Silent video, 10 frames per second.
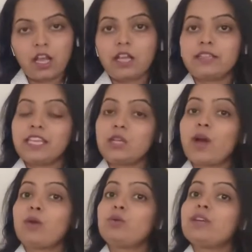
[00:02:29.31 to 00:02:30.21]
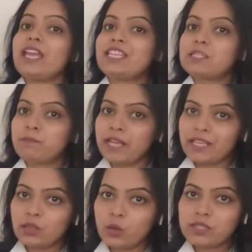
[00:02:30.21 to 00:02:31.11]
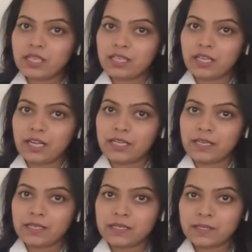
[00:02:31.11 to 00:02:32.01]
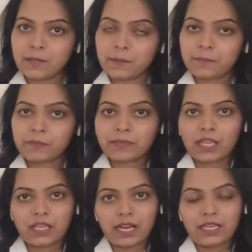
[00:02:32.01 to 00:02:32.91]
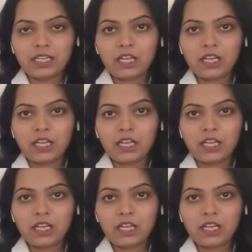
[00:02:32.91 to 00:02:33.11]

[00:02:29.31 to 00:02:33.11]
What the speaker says: Then you have to explain those ingredients, right?